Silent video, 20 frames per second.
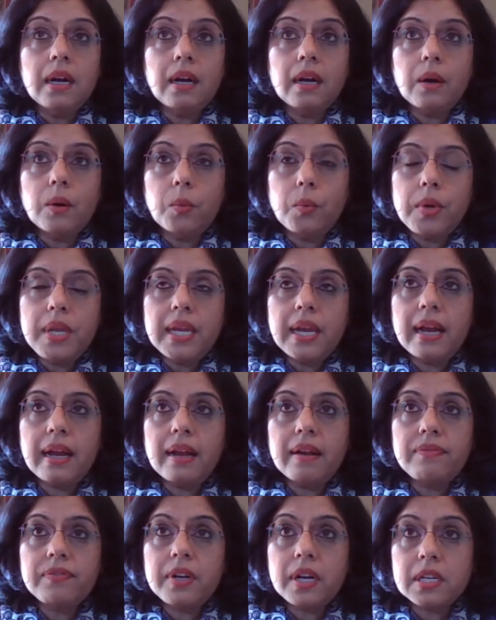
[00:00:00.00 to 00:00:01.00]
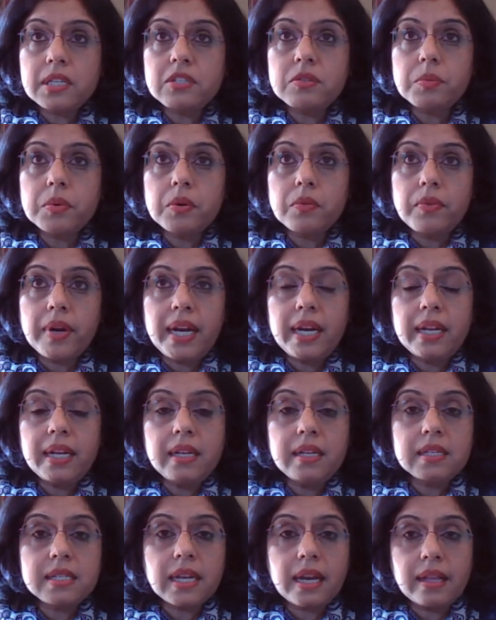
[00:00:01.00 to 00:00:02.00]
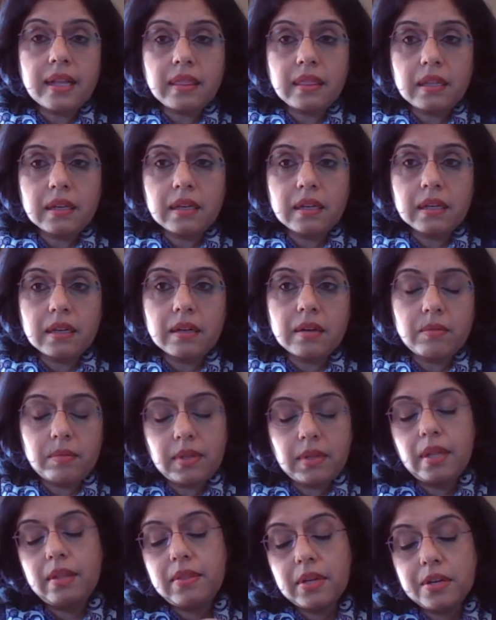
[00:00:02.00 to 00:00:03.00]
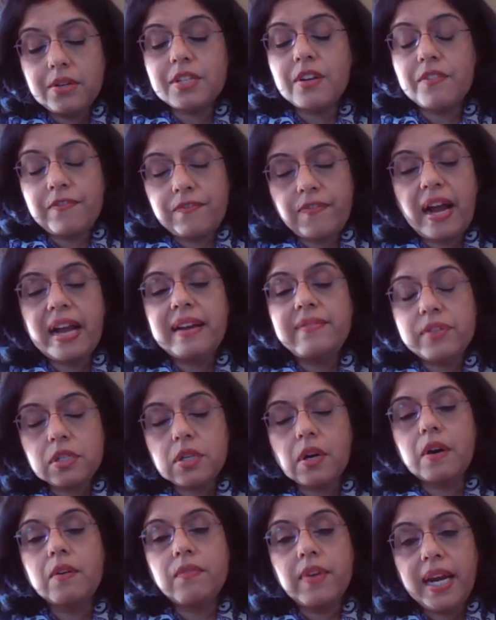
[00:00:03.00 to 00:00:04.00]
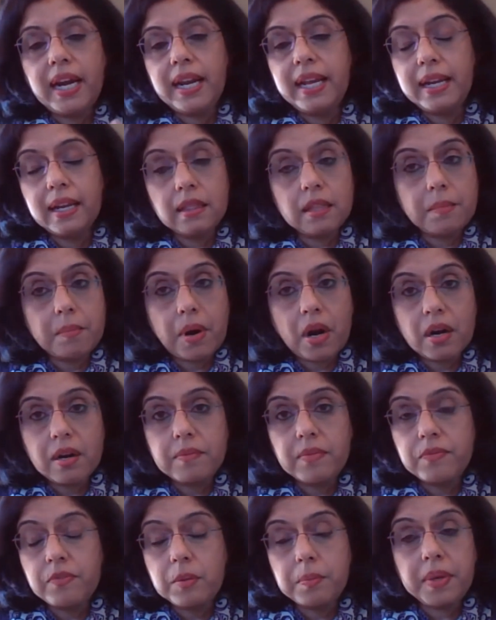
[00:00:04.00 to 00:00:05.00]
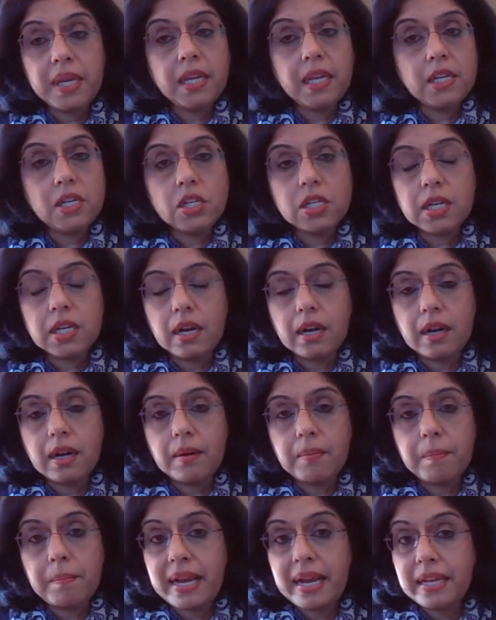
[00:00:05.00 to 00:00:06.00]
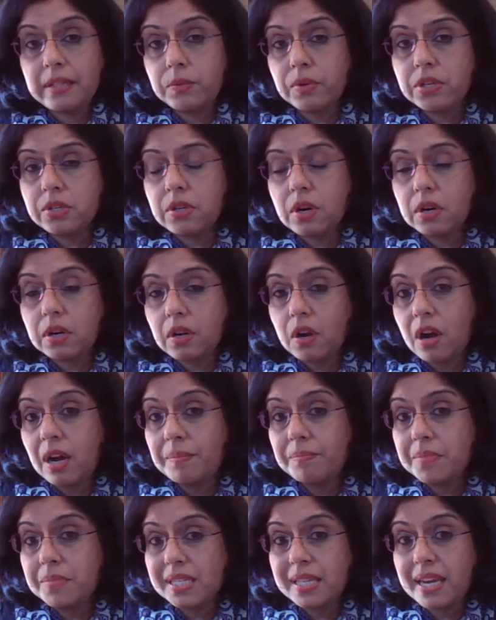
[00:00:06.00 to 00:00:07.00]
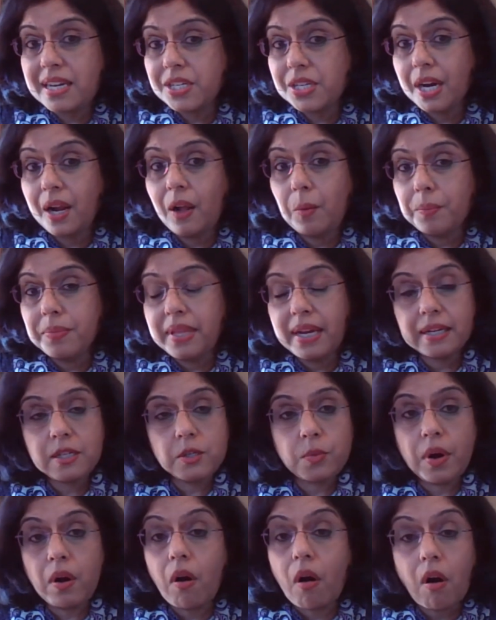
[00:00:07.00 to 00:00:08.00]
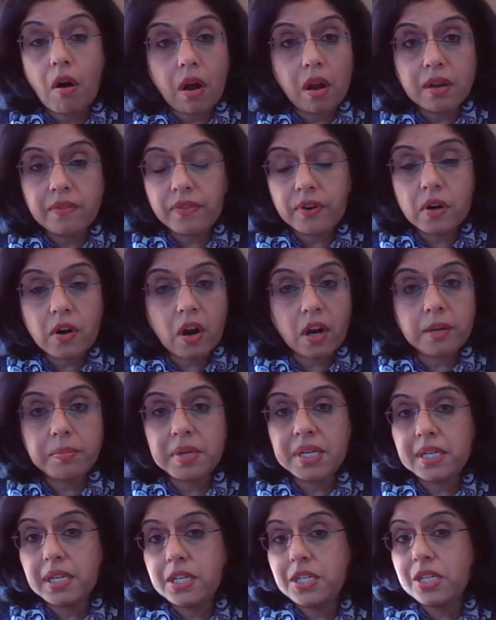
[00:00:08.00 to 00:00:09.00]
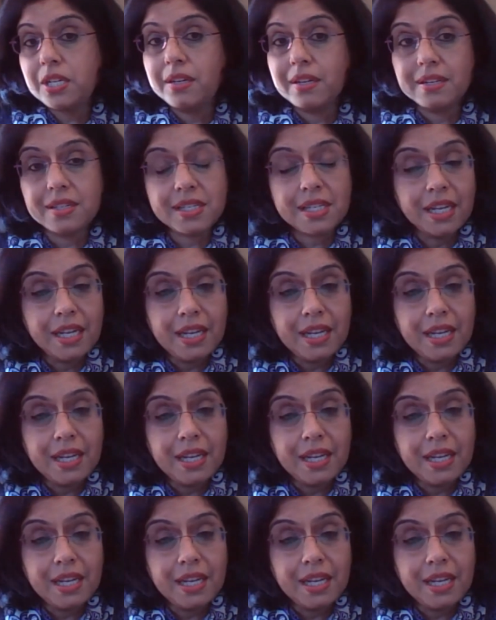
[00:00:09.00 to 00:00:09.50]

We have customer ratings there's a 5-star rating at the bottom of the page, mathworks.com/help. That's where all of our documentation is.